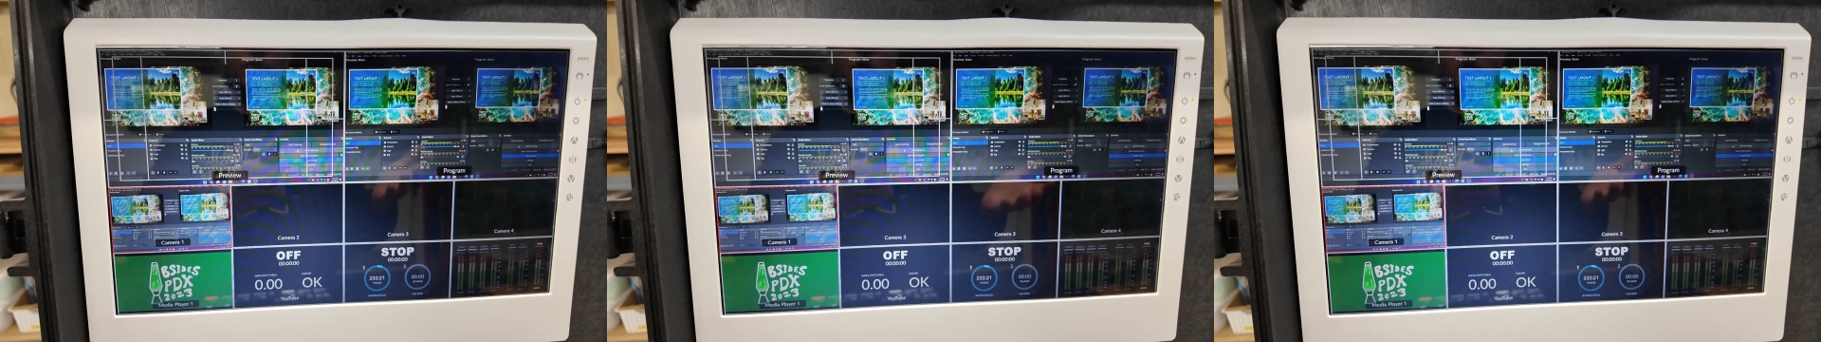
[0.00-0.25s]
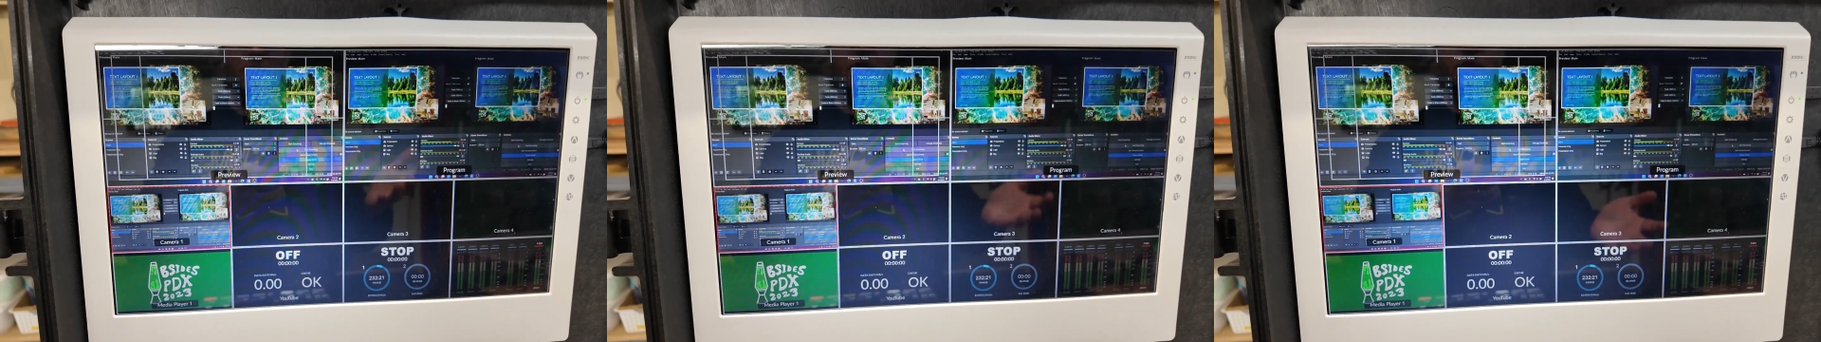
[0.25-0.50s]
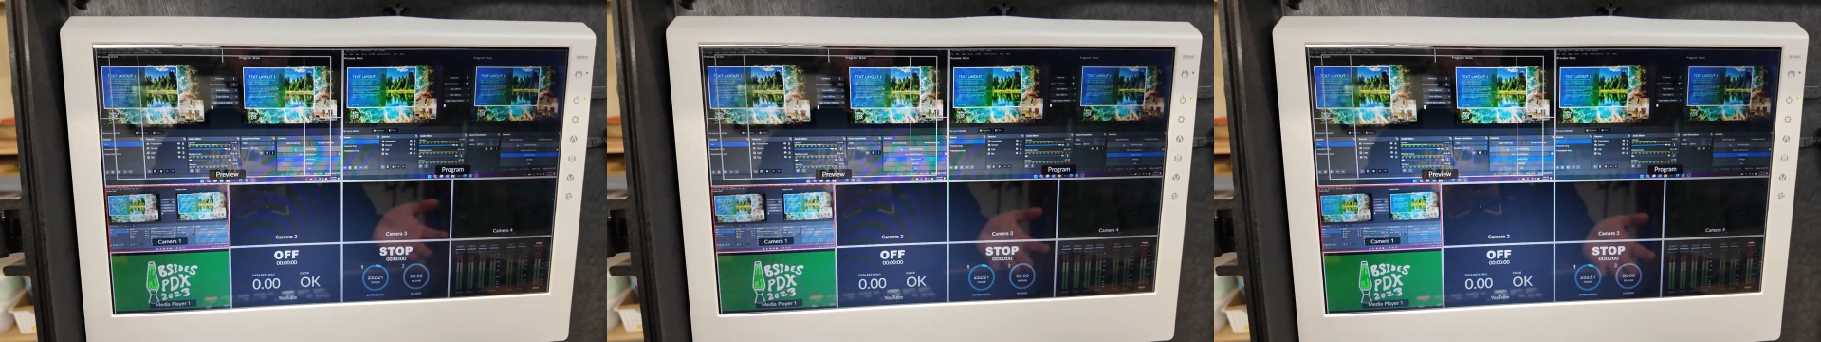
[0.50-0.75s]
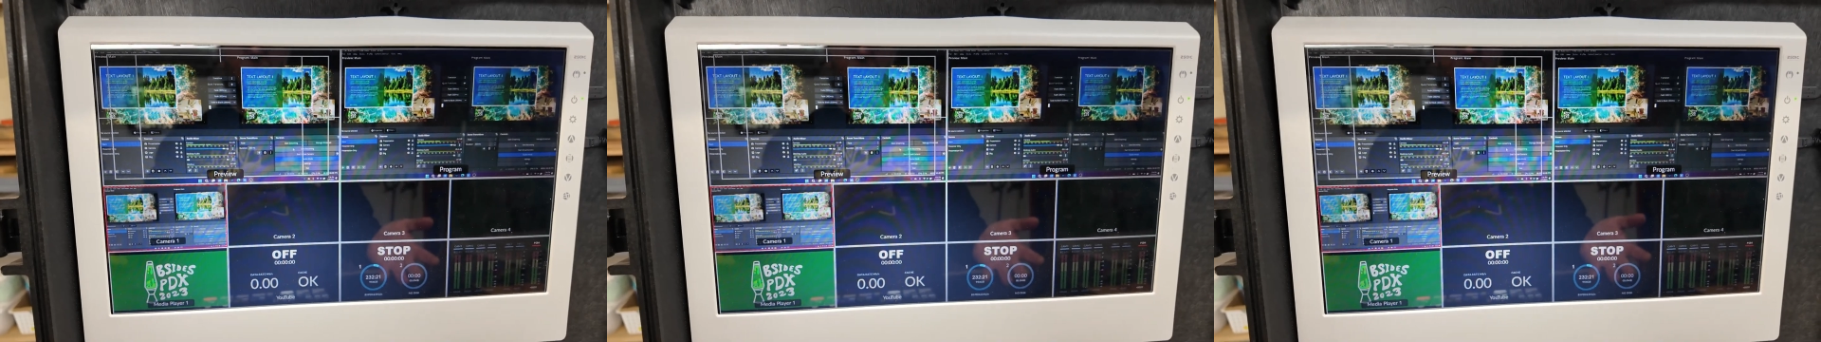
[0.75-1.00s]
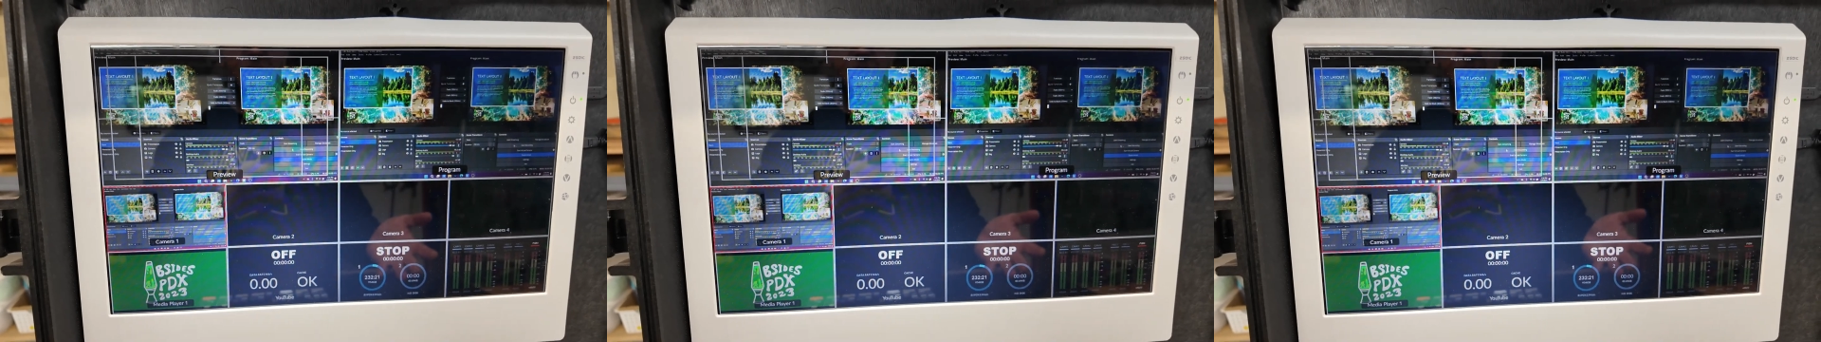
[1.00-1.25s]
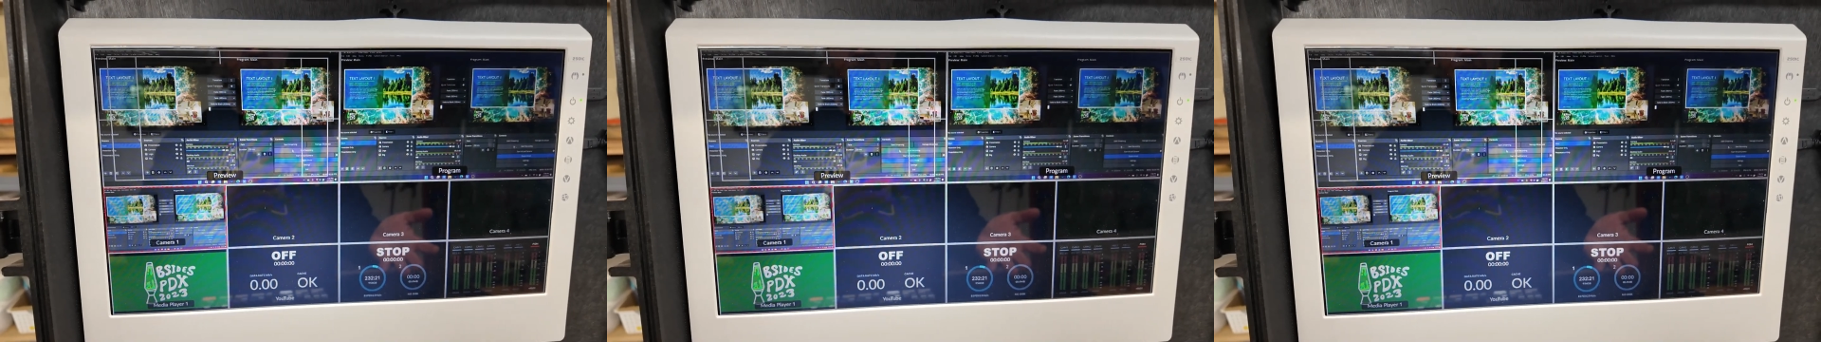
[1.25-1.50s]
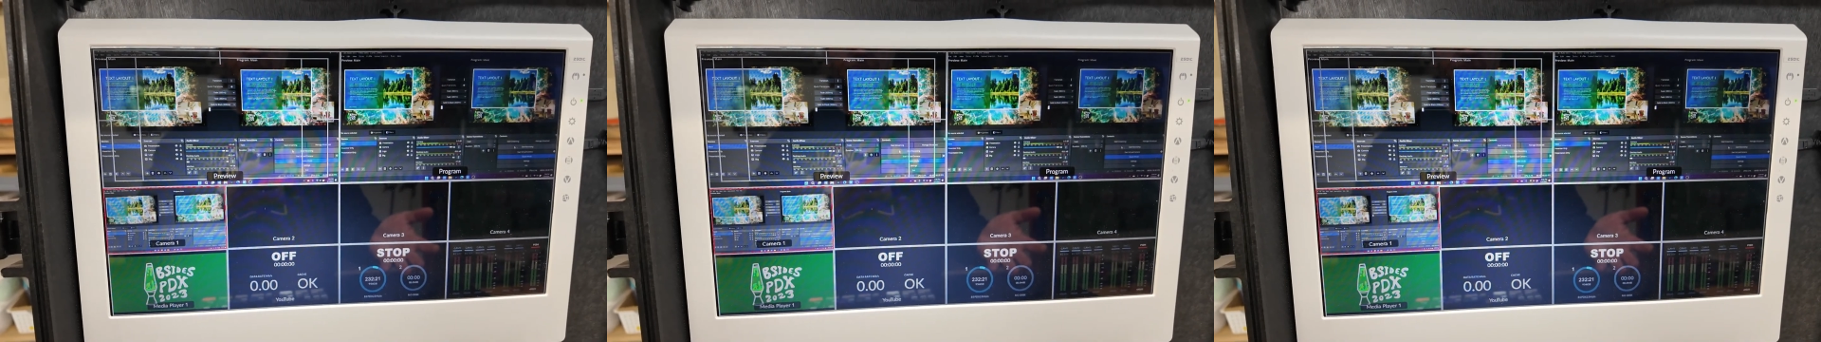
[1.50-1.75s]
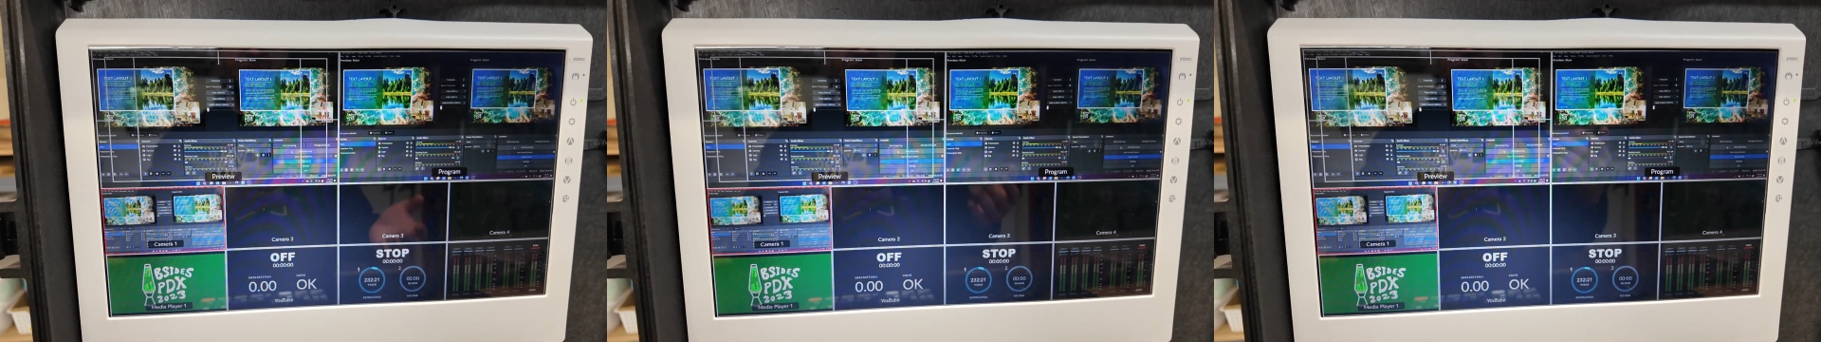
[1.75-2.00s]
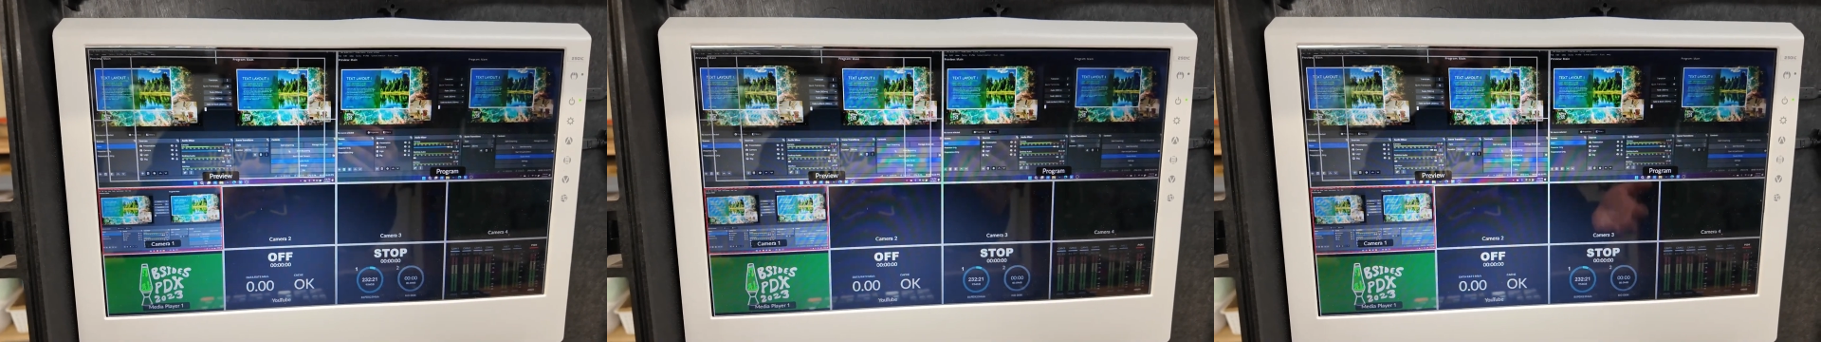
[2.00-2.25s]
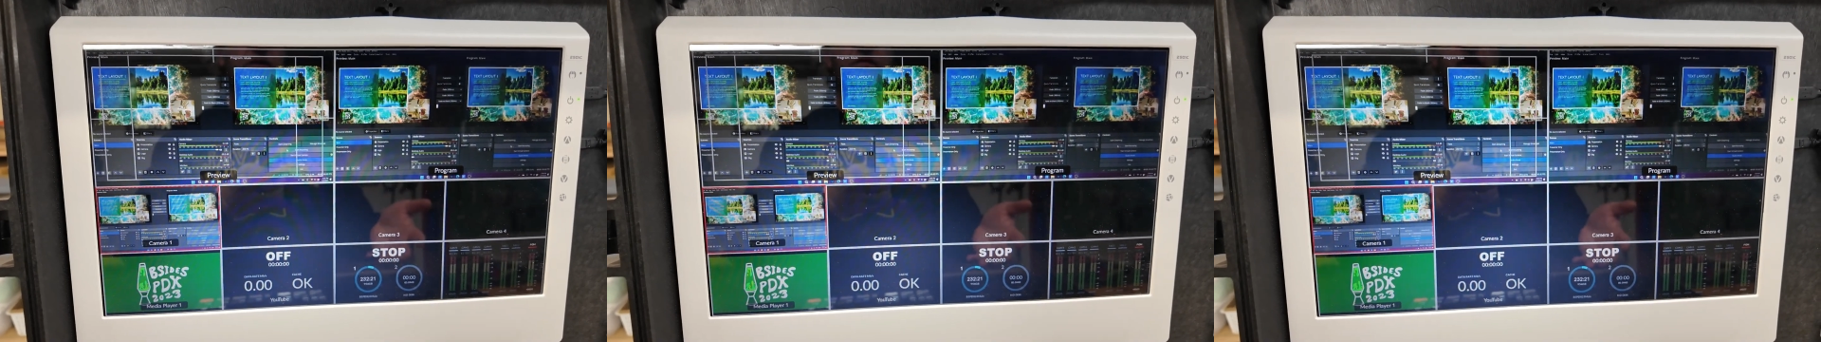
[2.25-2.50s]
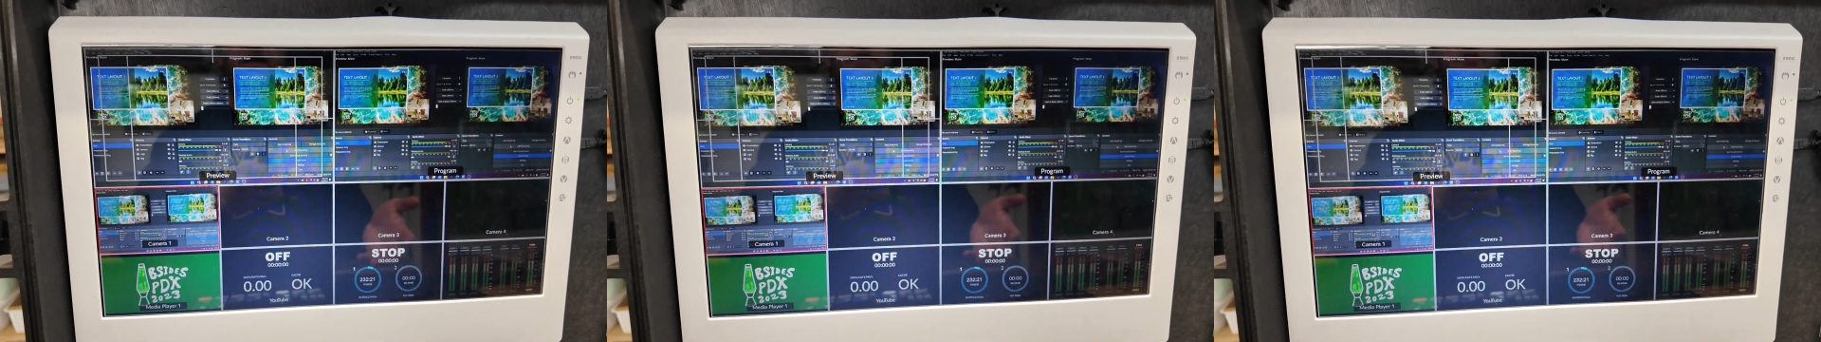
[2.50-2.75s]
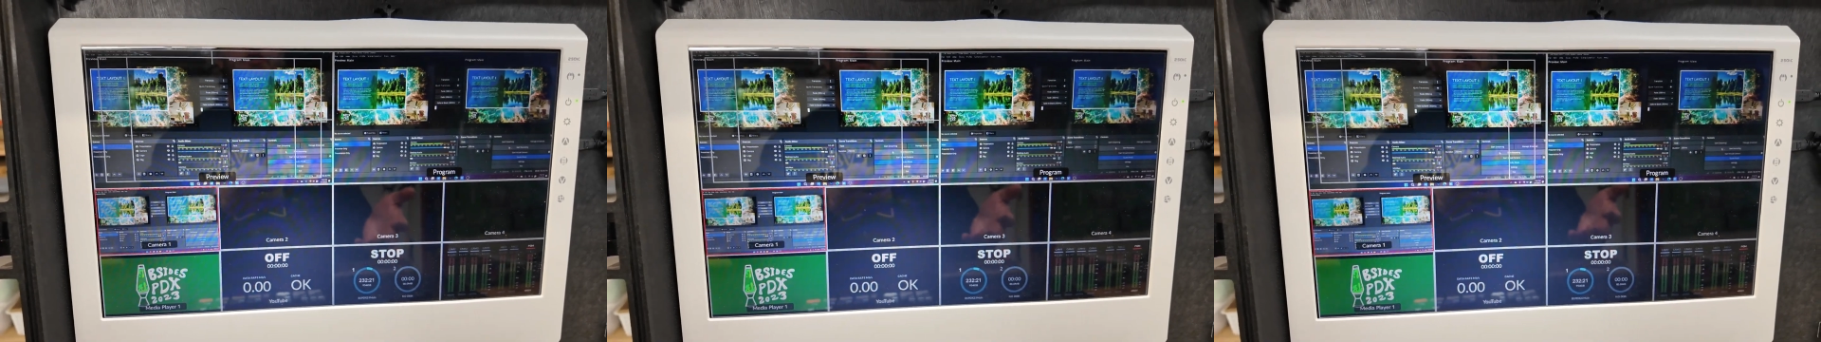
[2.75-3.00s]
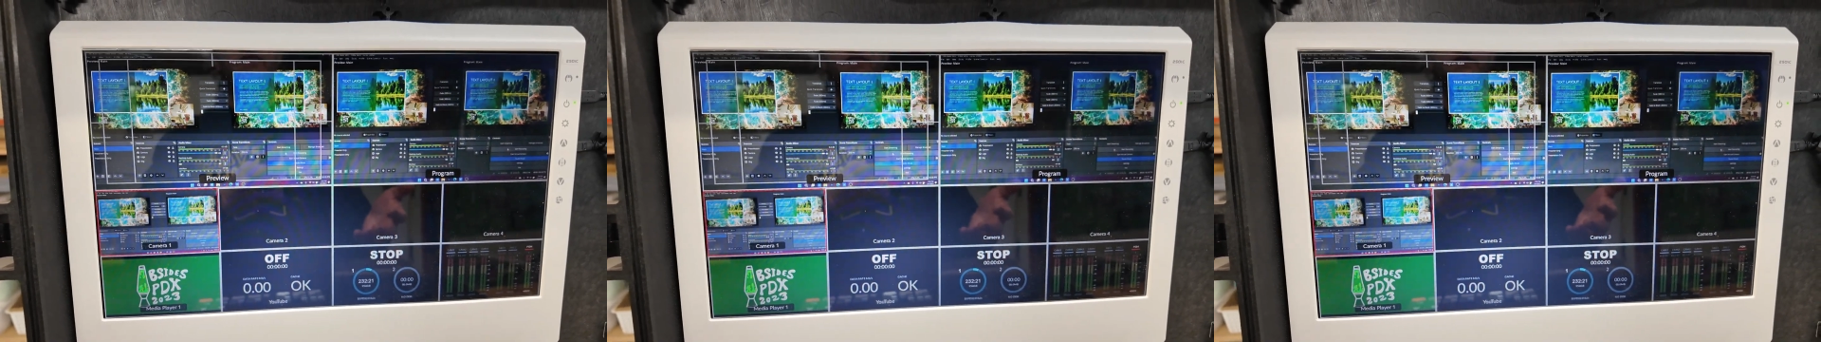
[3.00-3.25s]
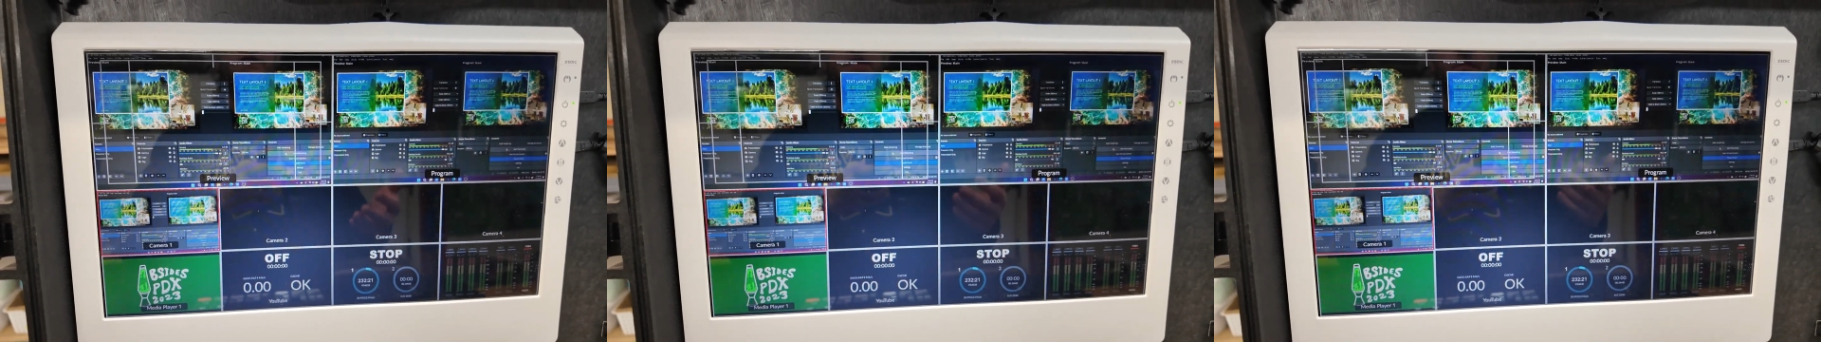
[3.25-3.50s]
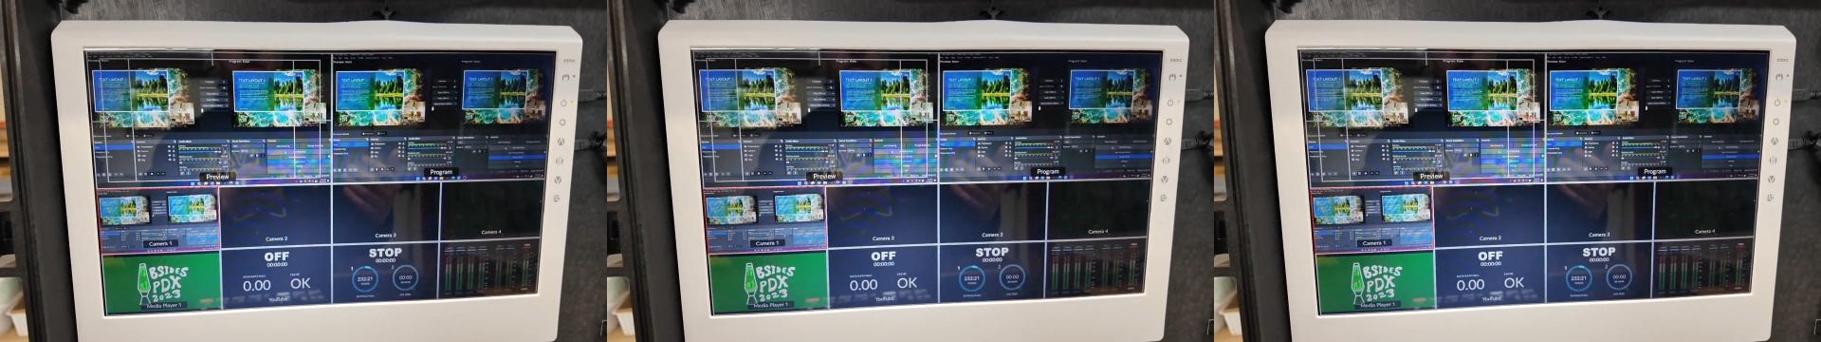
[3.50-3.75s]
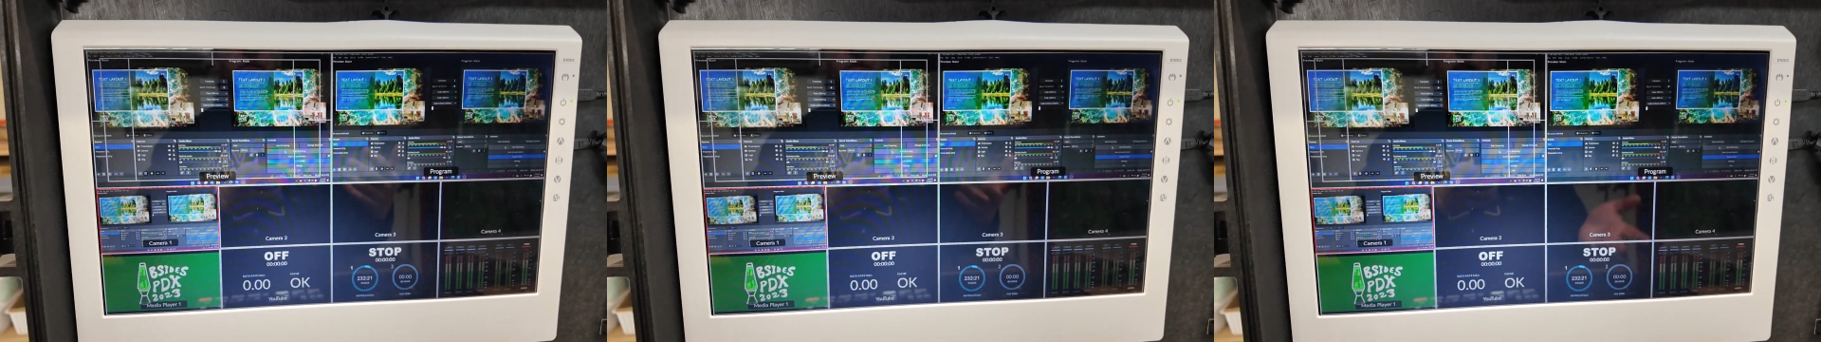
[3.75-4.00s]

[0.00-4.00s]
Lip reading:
[unreadable: no face in view]